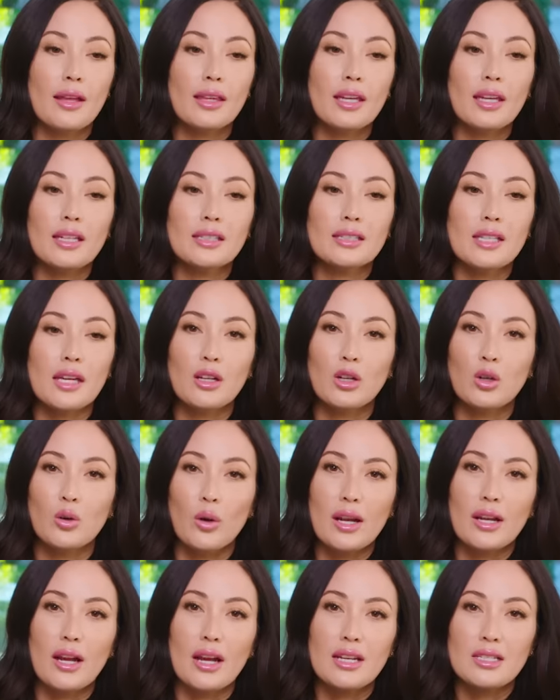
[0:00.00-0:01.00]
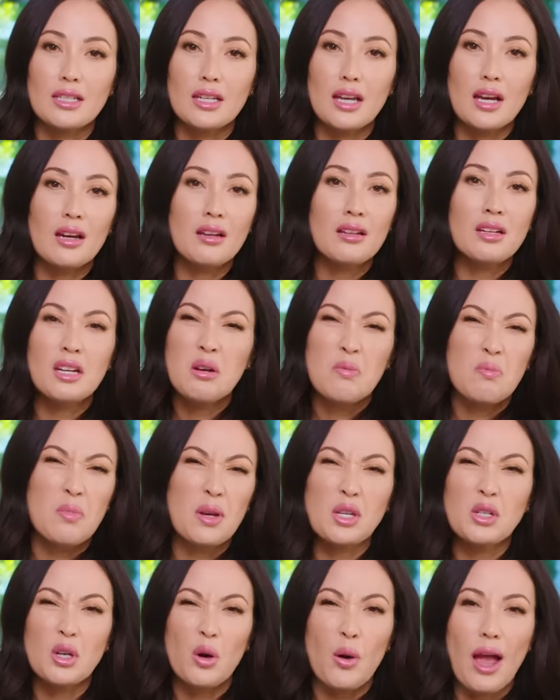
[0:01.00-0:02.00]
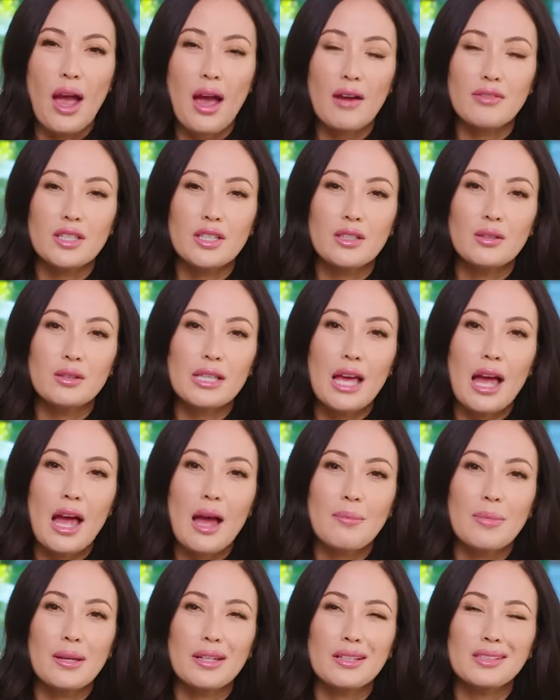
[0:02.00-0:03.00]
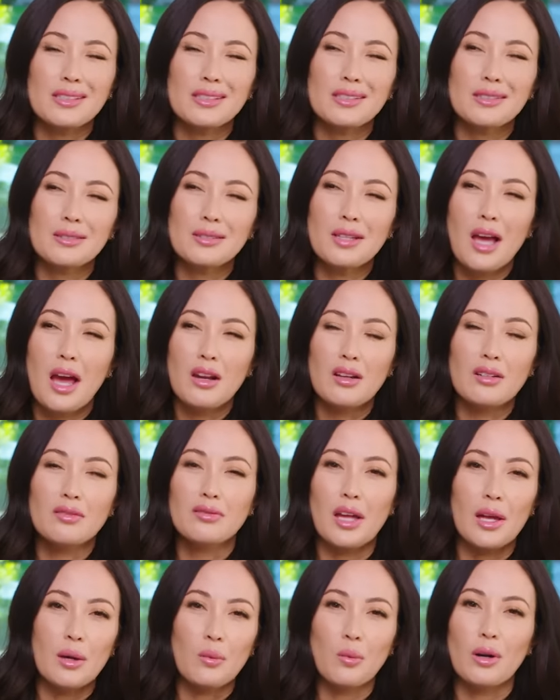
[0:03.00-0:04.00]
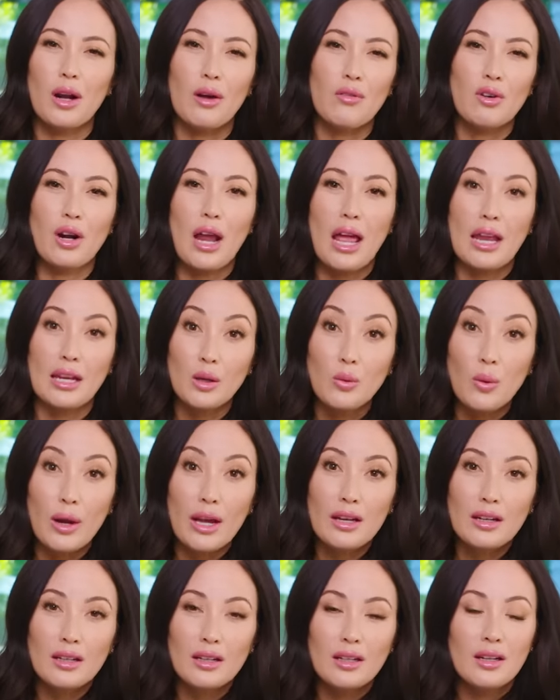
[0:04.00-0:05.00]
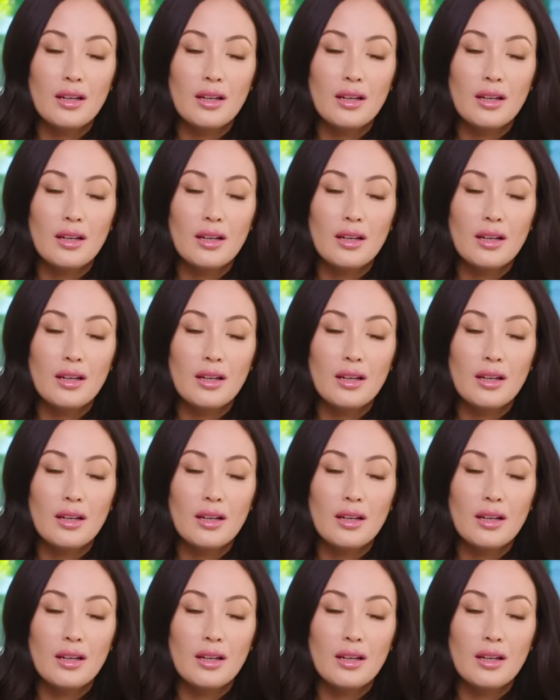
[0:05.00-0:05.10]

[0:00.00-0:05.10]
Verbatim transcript: I think it's like a great idea, but you don't have to use the app and it's kind of like whatever anyway.